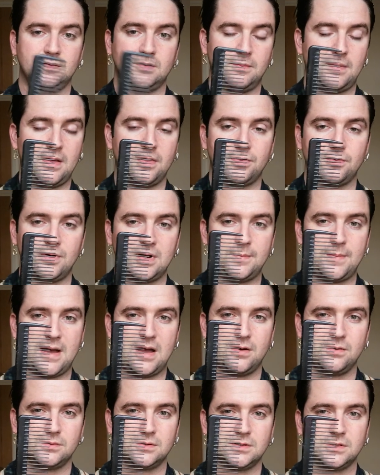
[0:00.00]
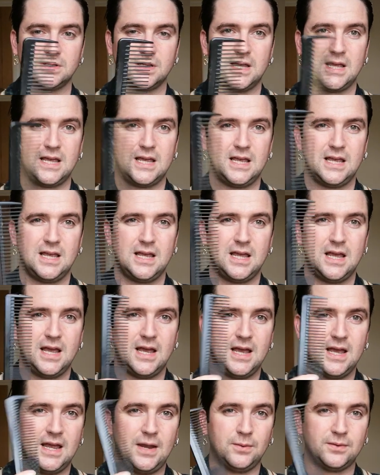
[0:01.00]
with about three pounds.
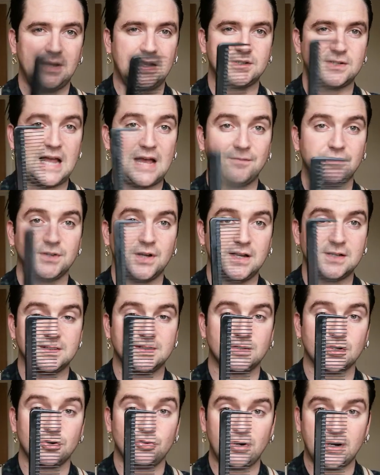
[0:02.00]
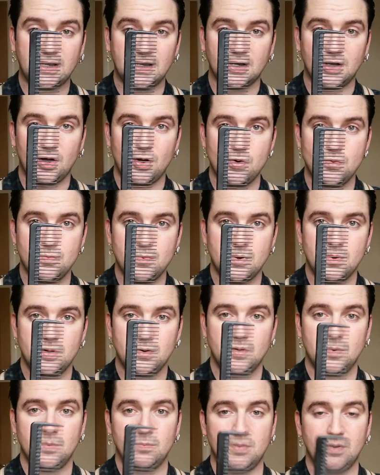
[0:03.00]
It was actually advertised as a cricket comb,
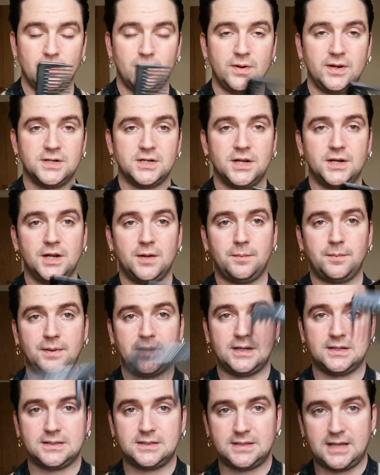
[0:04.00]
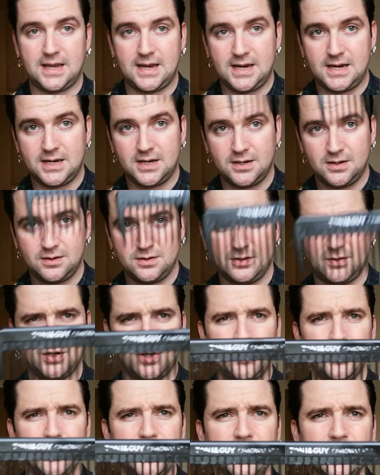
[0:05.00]
but when it turned up, it's a
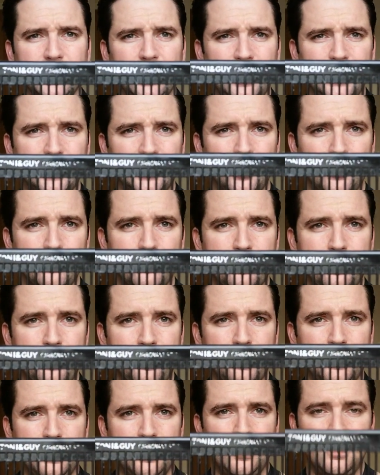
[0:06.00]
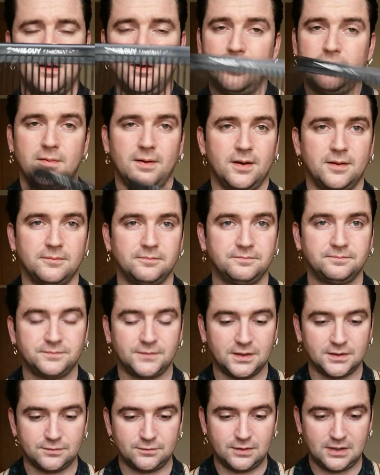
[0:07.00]
Toni and Guy comb. But
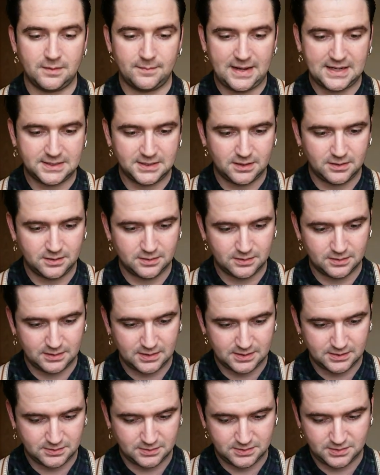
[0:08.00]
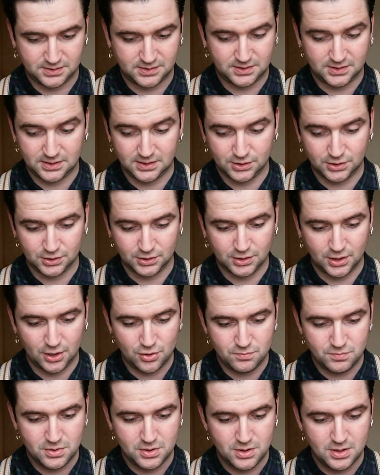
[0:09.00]
doesn't really matter. It's still a good
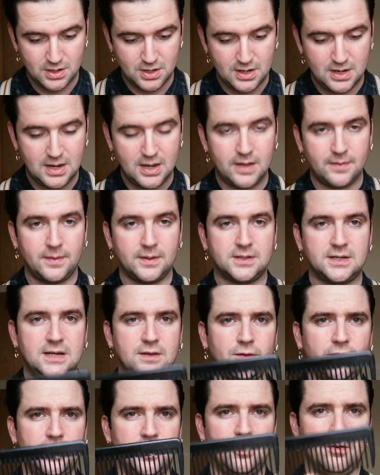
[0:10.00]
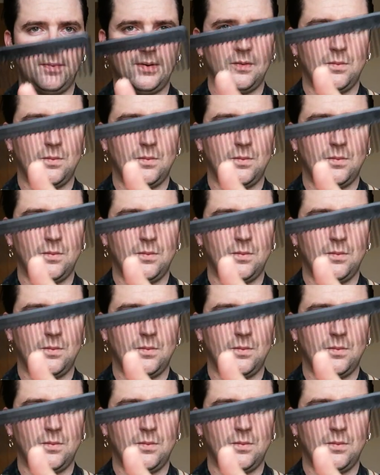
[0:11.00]
comb. The teeth on it are